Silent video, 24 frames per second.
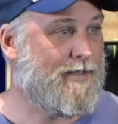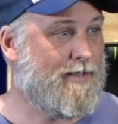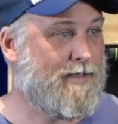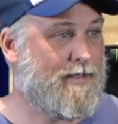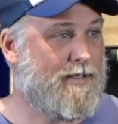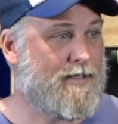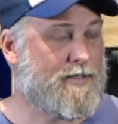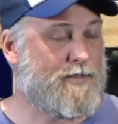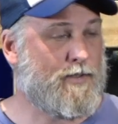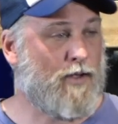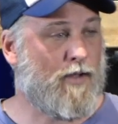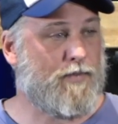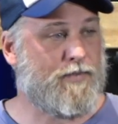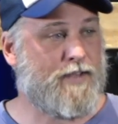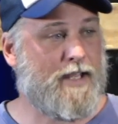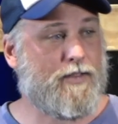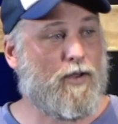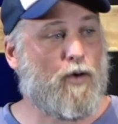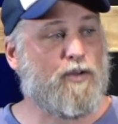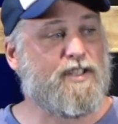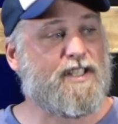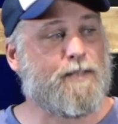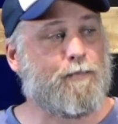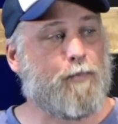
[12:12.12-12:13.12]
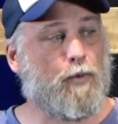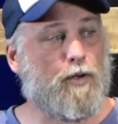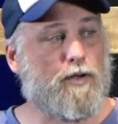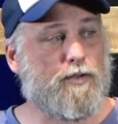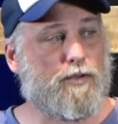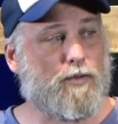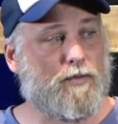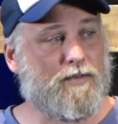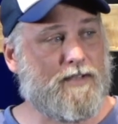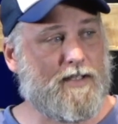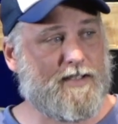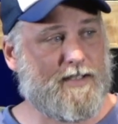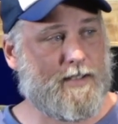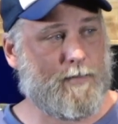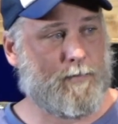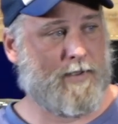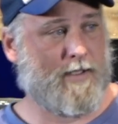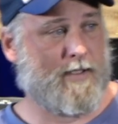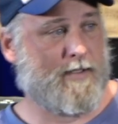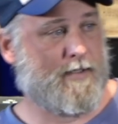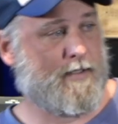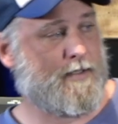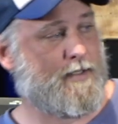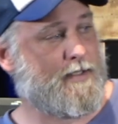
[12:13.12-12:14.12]
It's not that those spiritual
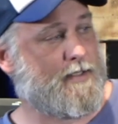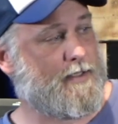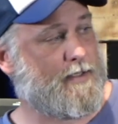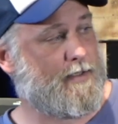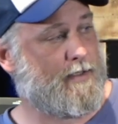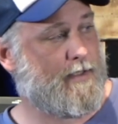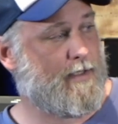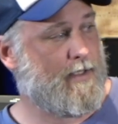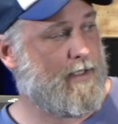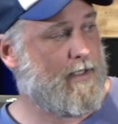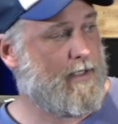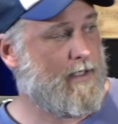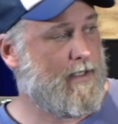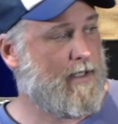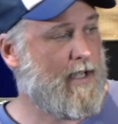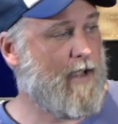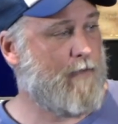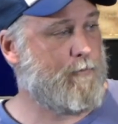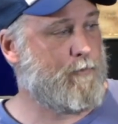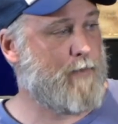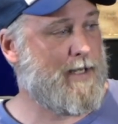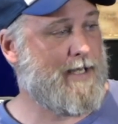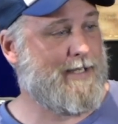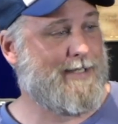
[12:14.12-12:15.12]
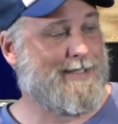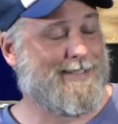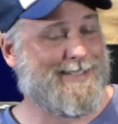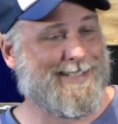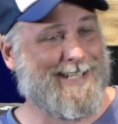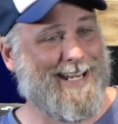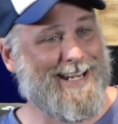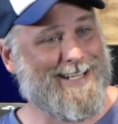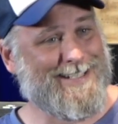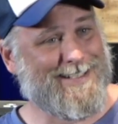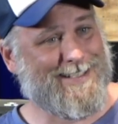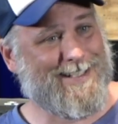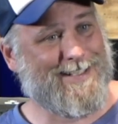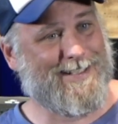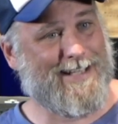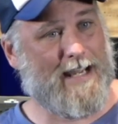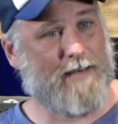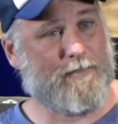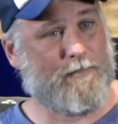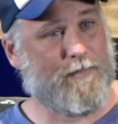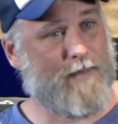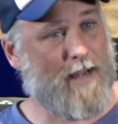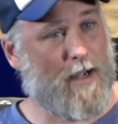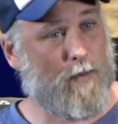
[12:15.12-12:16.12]
disciplines have been tested
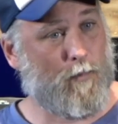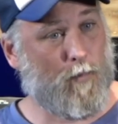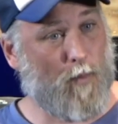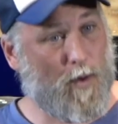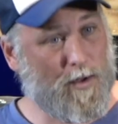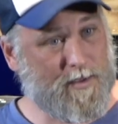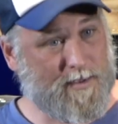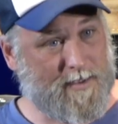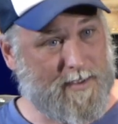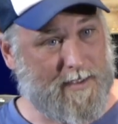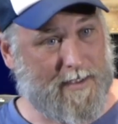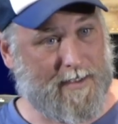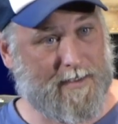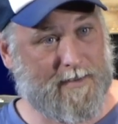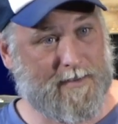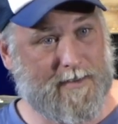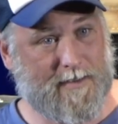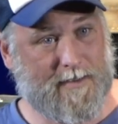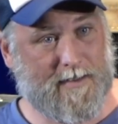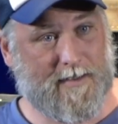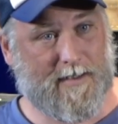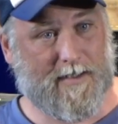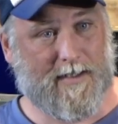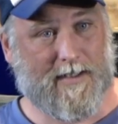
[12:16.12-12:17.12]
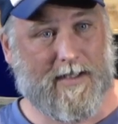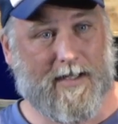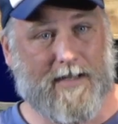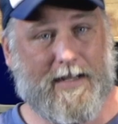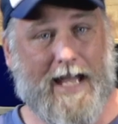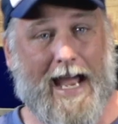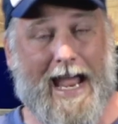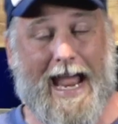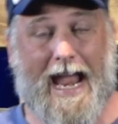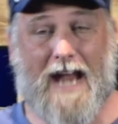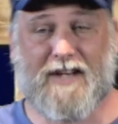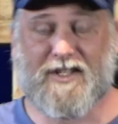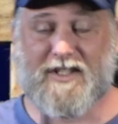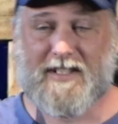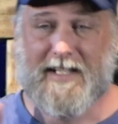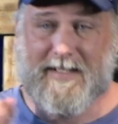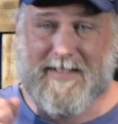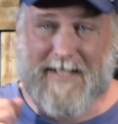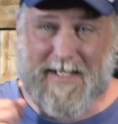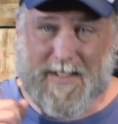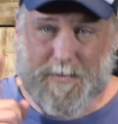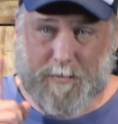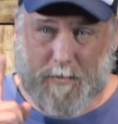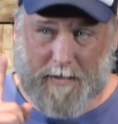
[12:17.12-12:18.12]
and found wanting; they're actually
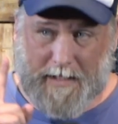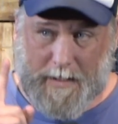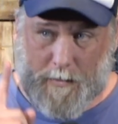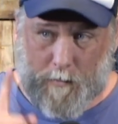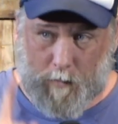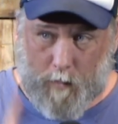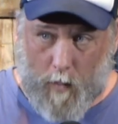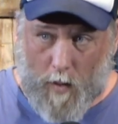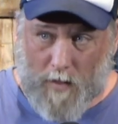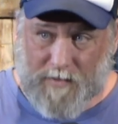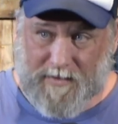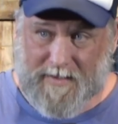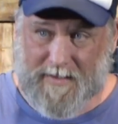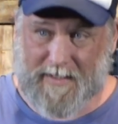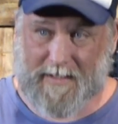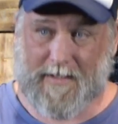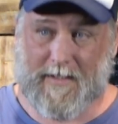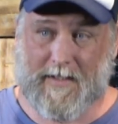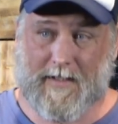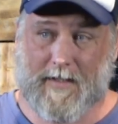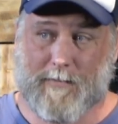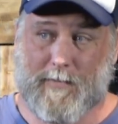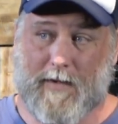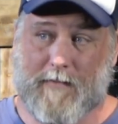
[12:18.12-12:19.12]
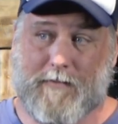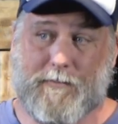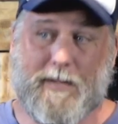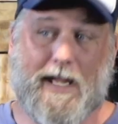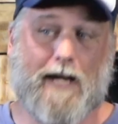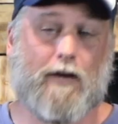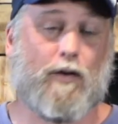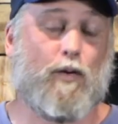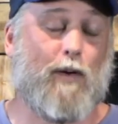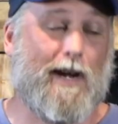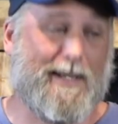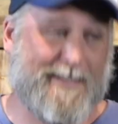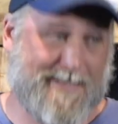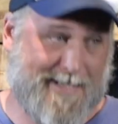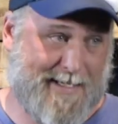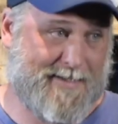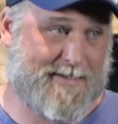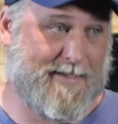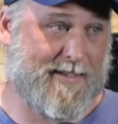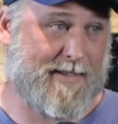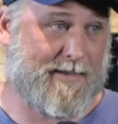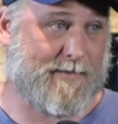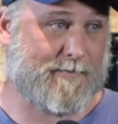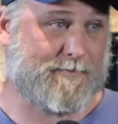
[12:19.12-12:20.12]
desperately wanted, but found quite
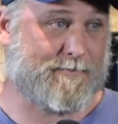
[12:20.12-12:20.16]
testing,